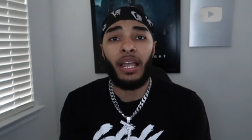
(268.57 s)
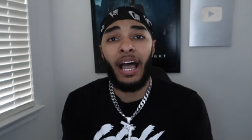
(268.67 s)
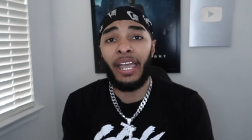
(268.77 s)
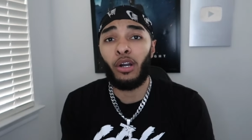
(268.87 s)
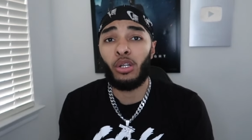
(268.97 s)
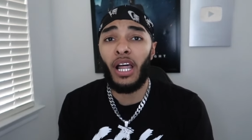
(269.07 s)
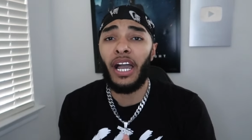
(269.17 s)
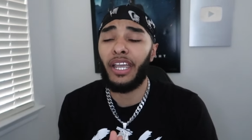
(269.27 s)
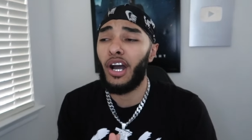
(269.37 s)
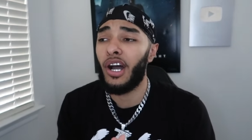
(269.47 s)
I ain't gonna
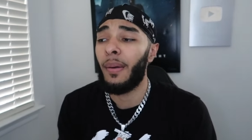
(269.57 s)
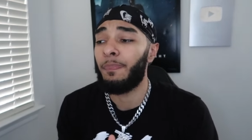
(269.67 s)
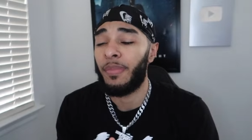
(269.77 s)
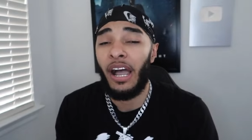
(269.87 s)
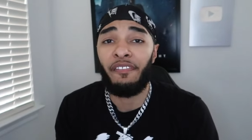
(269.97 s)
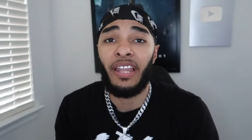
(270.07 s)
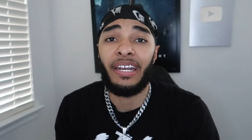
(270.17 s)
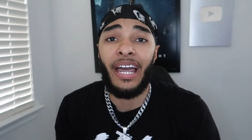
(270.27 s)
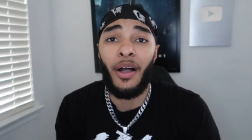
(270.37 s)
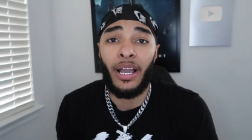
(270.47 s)
lie, y'all. I feel
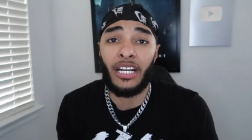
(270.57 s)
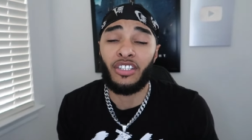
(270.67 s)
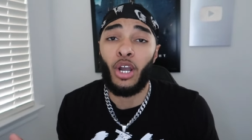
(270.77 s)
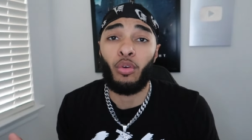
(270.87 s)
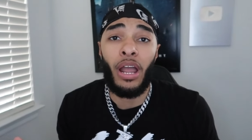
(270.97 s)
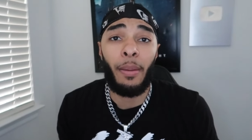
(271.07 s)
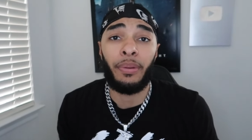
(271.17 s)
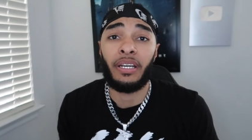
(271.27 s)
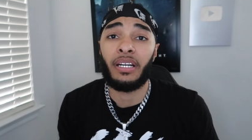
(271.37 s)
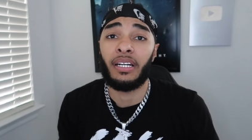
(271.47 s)
like now I gotta start
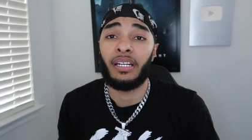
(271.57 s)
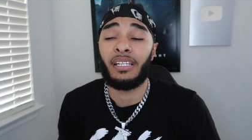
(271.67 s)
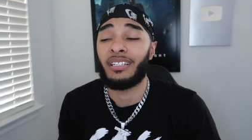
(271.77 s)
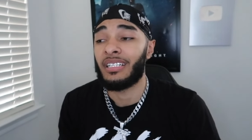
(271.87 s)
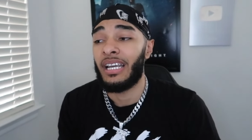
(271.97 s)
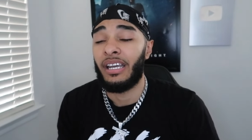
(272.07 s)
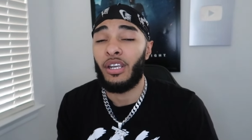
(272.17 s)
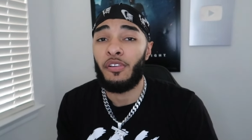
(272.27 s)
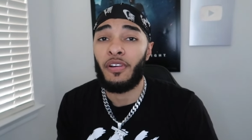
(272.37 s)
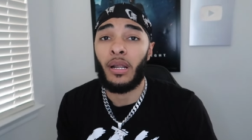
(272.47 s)
rapping, cause
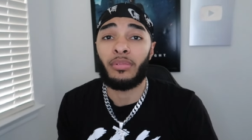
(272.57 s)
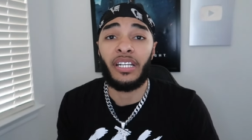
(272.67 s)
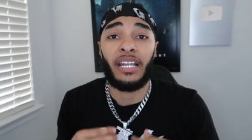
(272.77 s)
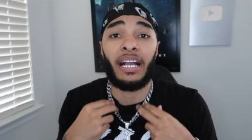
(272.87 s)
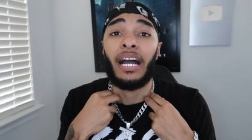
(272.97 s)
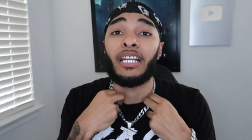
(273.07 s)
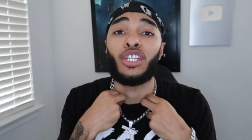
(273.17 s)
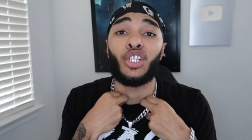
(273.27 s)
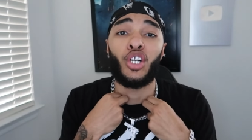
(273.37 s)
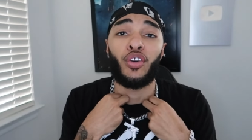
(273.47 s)
you feel what I'm saying? I got the
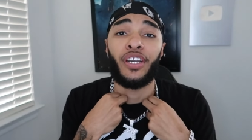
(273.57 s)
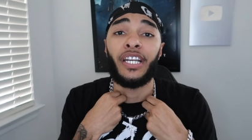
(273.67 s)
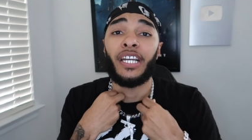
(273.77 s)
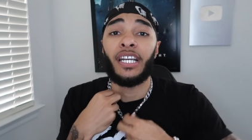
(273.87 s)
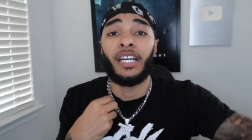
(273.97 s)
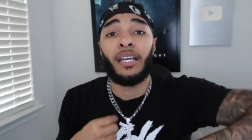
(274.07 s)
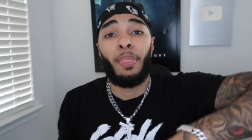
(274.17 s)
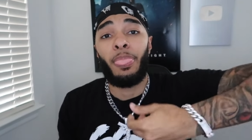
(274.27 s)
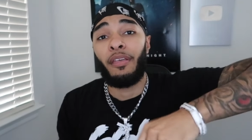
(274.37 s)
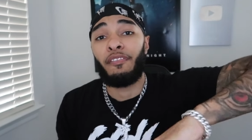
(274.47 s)
jewelry. You
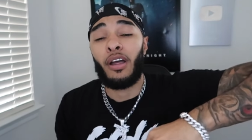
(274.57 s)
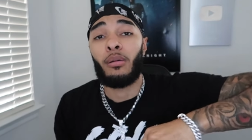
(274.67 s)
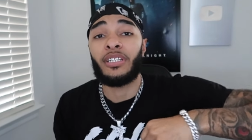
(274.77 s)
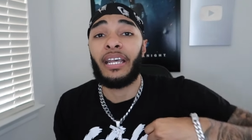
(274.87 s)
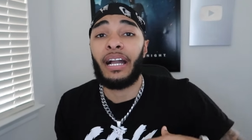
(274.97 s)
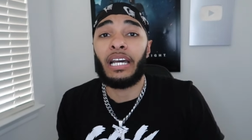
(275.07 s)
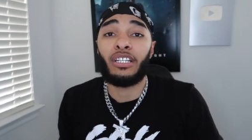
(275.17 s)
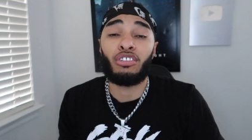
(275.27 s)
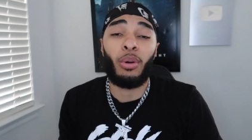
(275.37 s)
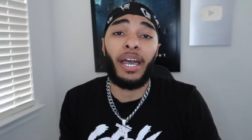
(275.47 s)
feel what I'm saying? I got
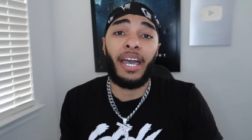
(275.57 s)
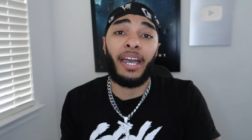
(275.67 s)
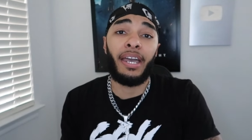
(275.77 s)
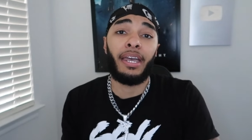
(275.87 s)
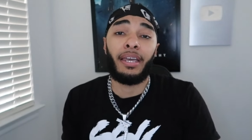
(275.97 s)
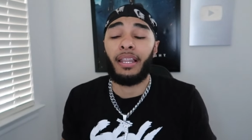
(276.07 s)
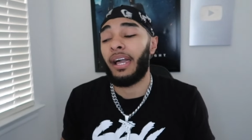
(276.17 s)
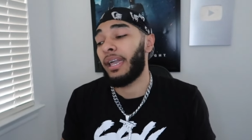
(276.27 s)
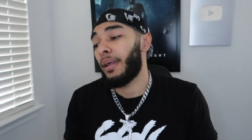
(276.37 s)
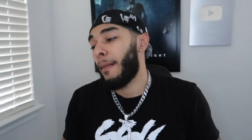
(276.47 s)
the swag.
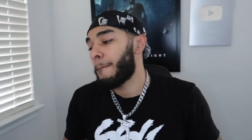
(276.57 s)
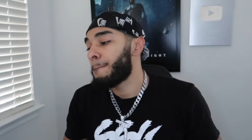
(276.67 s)
Like,